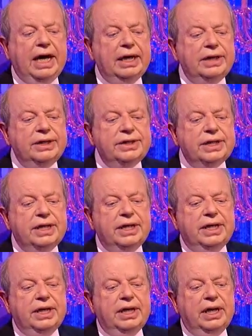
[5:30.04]
And
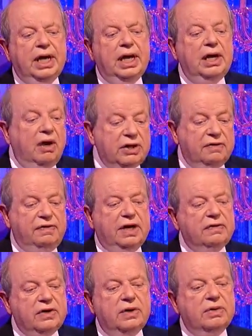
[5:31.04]
a lot of
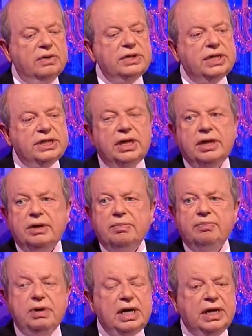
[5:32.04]
it, of course, is
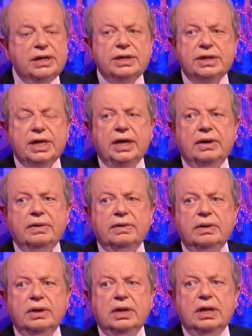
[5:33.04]
her brilliant skill,